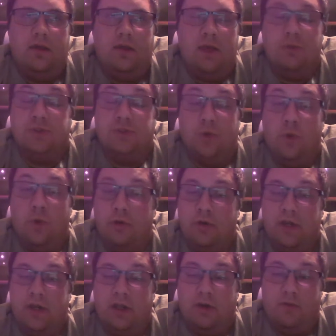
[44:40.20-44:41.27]
was
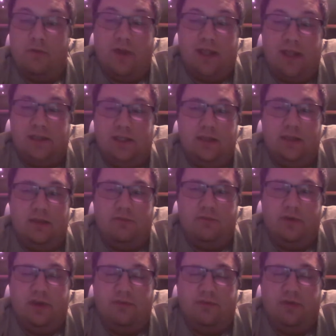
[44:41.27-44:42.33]
ordered incorrectly,
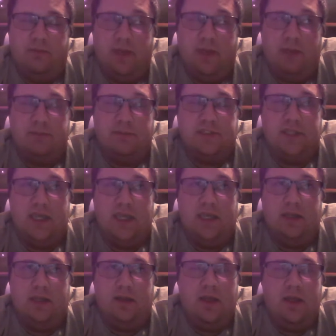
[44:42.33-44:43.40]
if I'm not
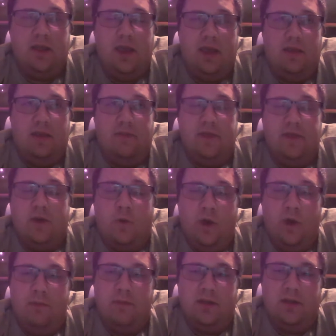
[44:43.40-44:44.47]
mistaken. The
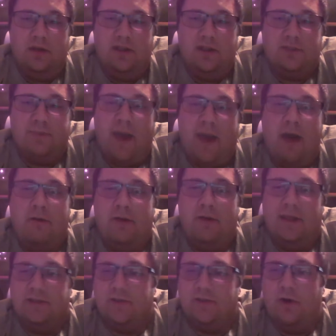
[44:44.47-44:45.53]
equipment it's powering
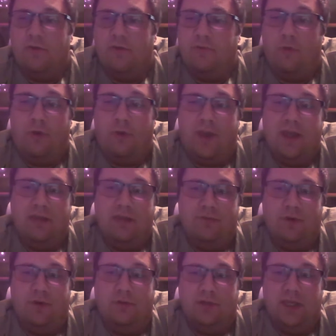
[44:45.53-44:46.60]
is all 480
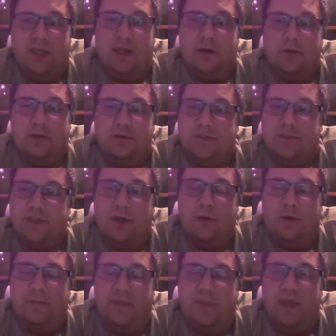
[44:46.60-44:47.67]
volt gear,
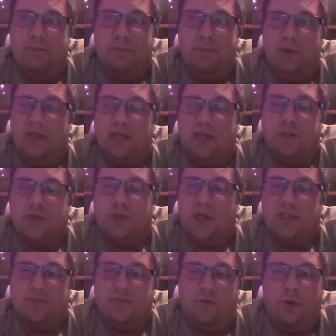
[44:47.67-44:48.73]
so they put a
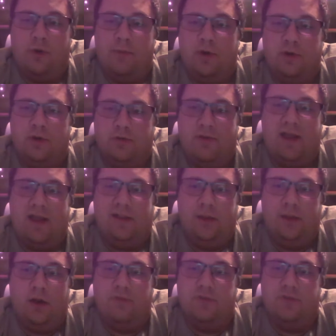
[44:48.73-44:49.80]
transformer directly
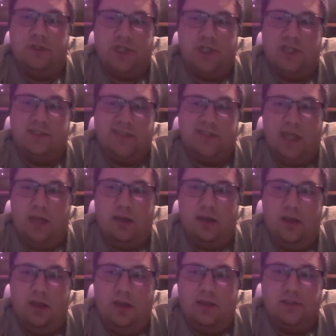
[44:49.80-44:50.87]
off the Genset
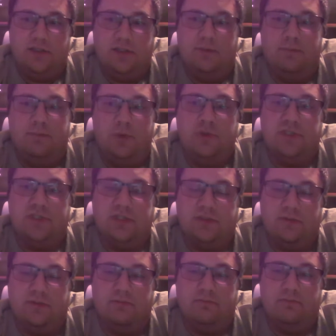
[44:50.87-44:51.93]
to boost it
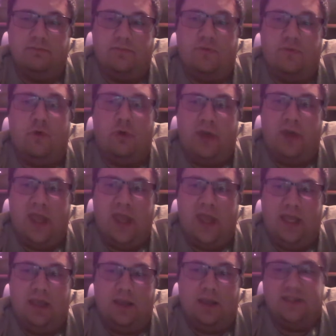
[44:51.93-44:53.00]
to
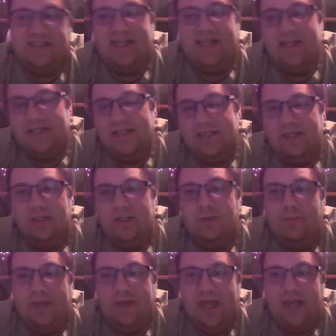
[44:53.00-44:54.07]
480 and send it to the
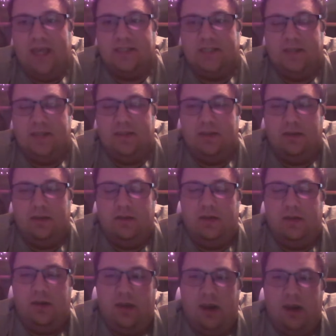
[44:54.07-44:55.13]
UPS and the
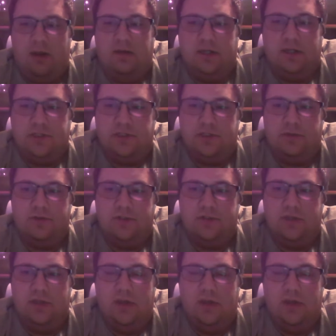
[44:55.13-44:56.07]
air conditioners.